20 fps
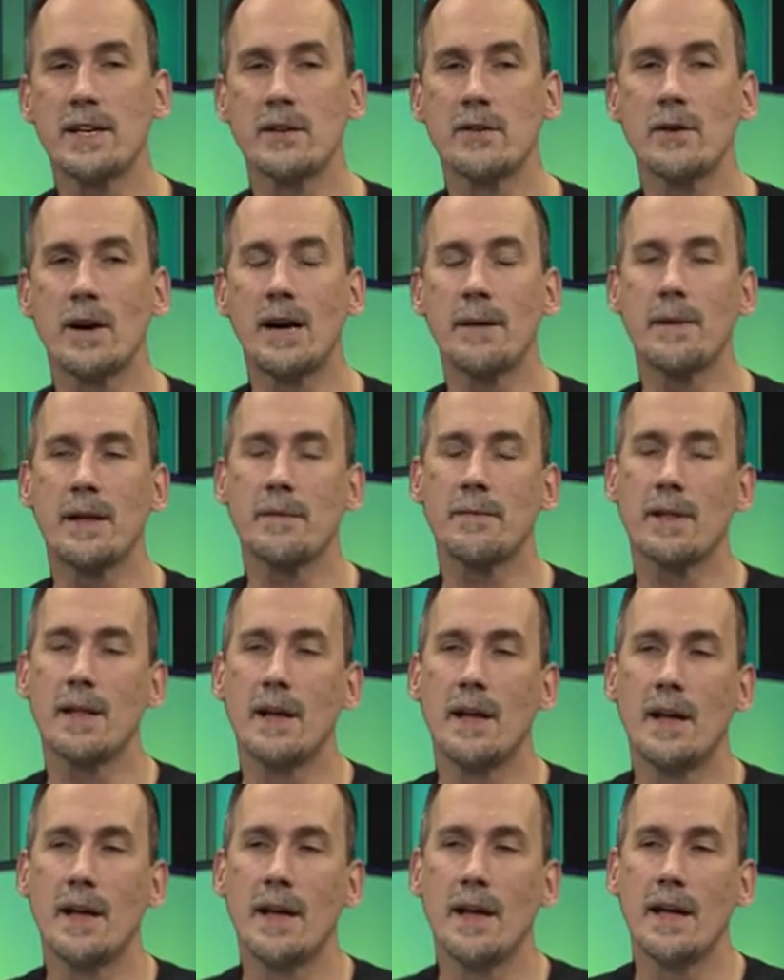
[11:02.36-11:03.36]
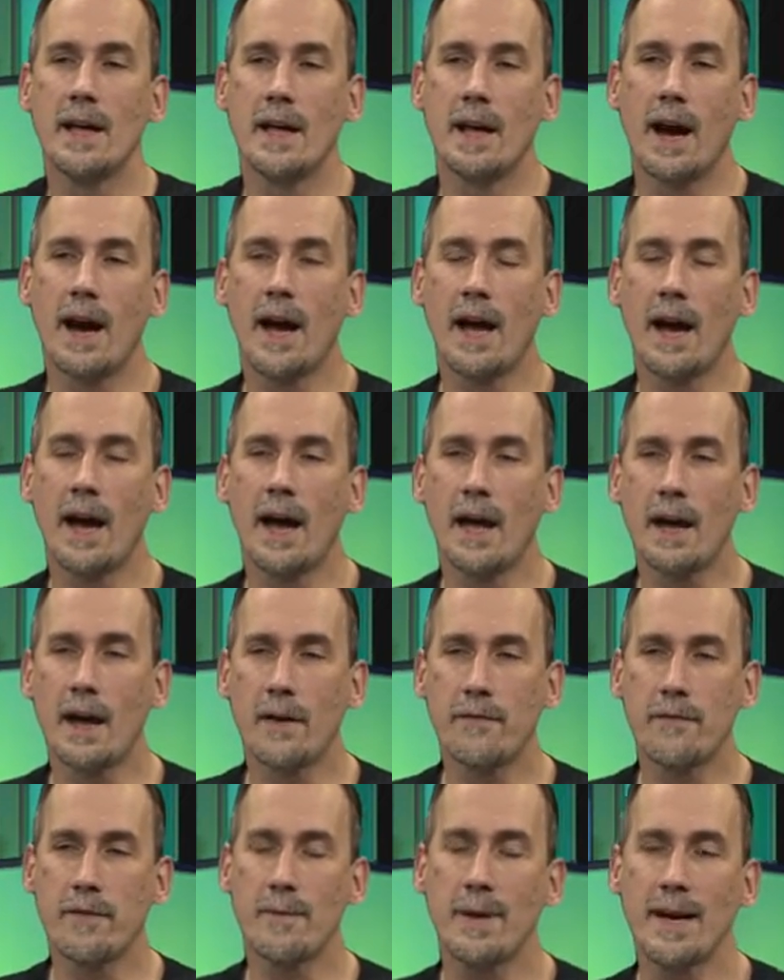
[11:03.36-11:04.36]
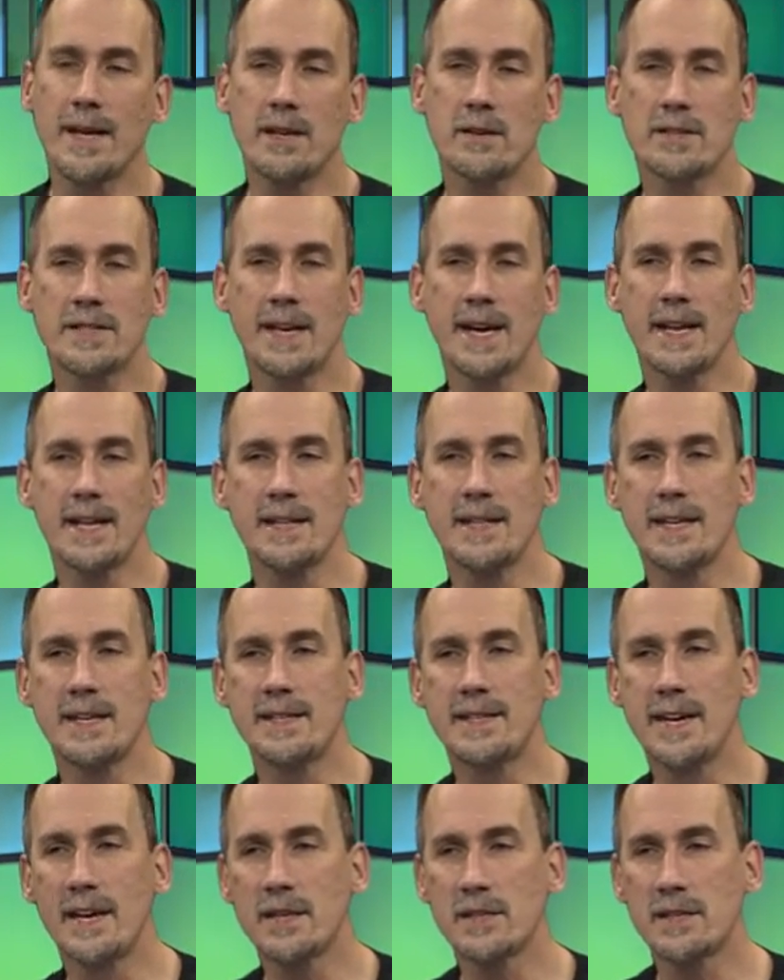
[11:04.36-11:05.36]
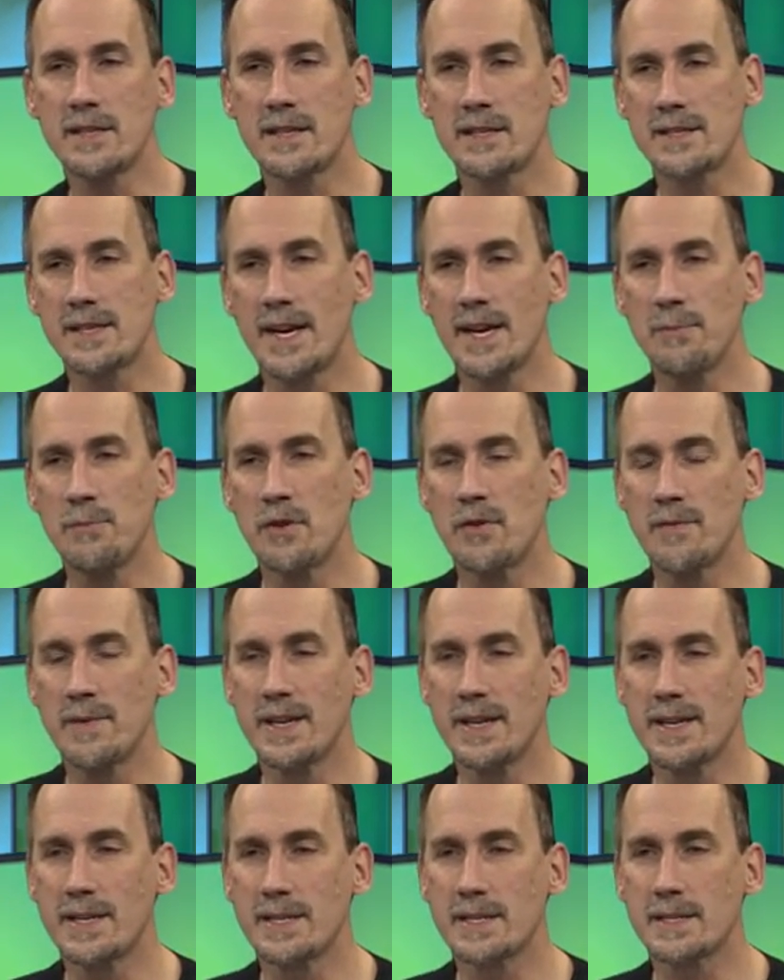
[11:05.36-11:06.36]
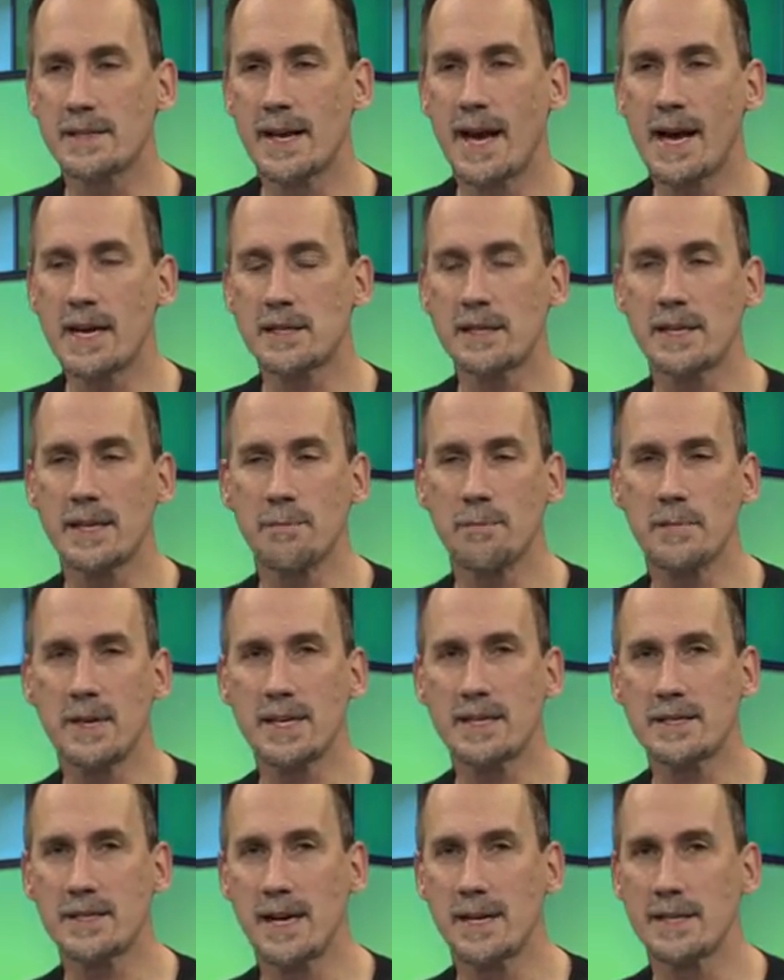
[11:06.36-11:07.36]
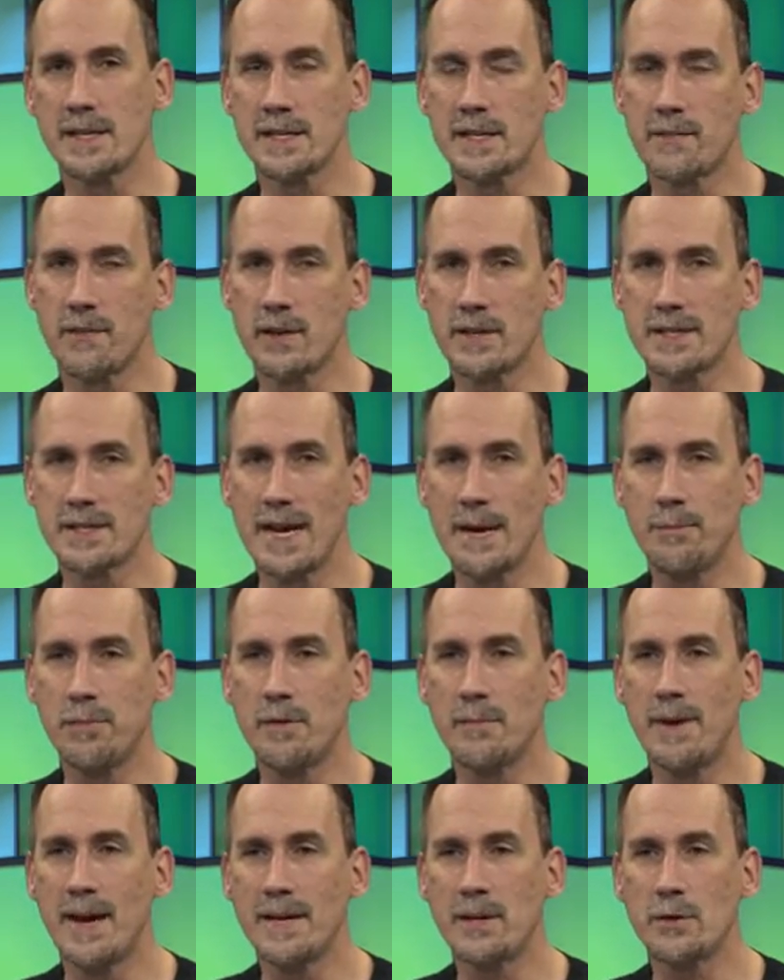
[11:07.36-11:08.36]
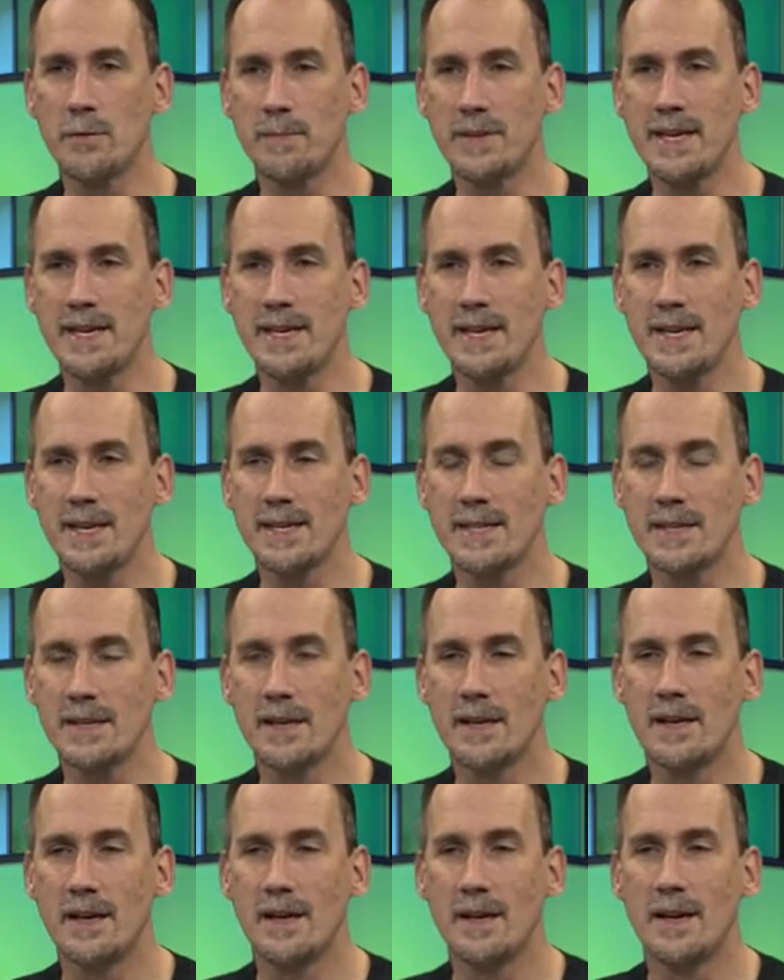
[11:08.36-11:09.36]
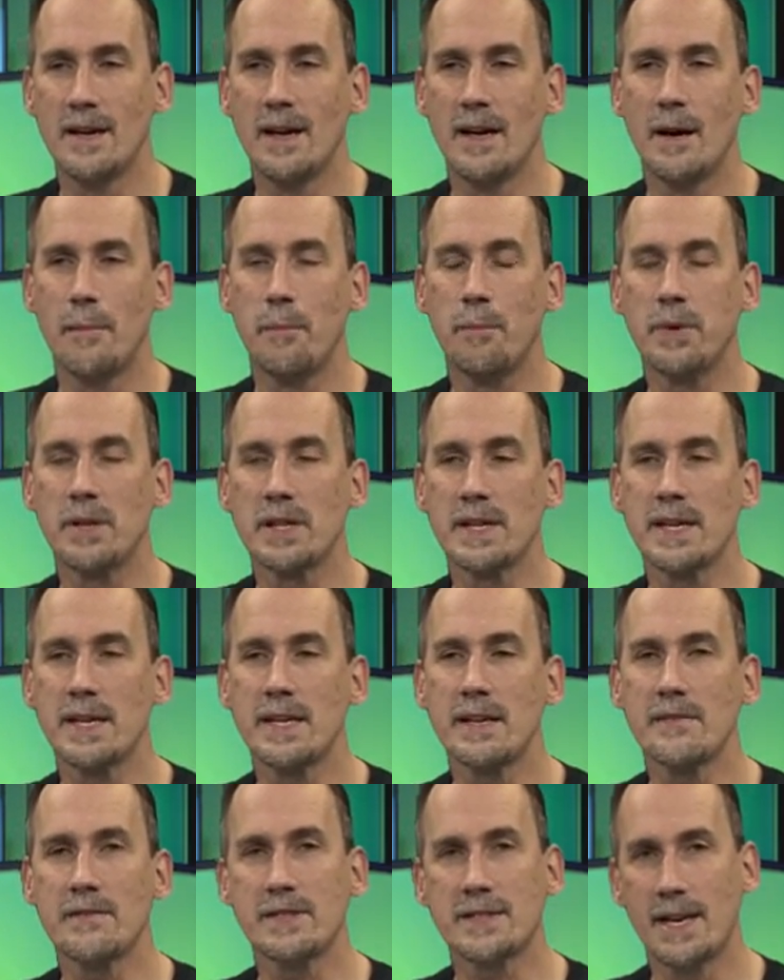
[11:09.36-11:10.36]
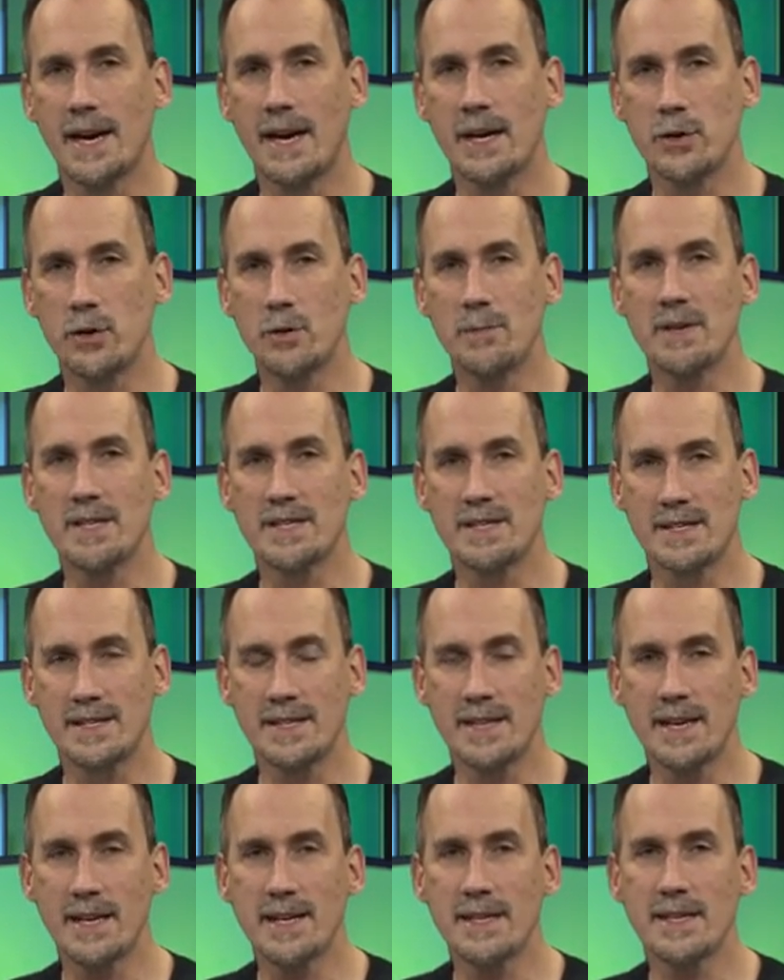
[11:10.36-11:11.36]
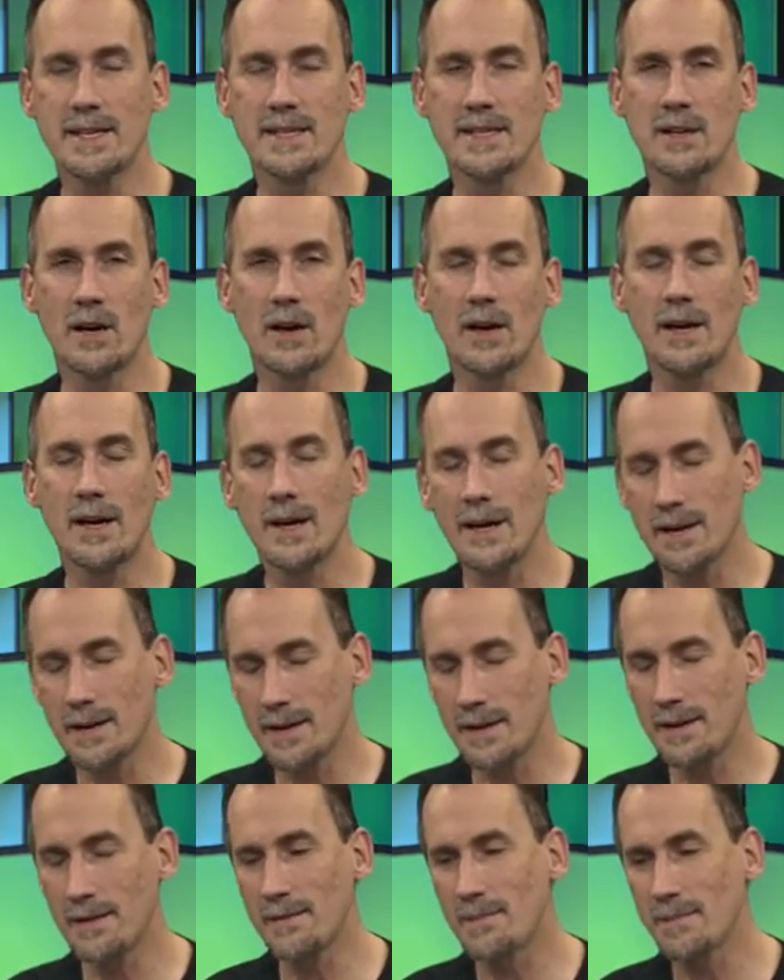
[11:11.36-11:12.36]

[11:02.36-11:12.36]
you. I mean, I, I, from my understanding, the intelligent design movement is actually mixed on this. For example, Michael Behe believes that humans did these uh,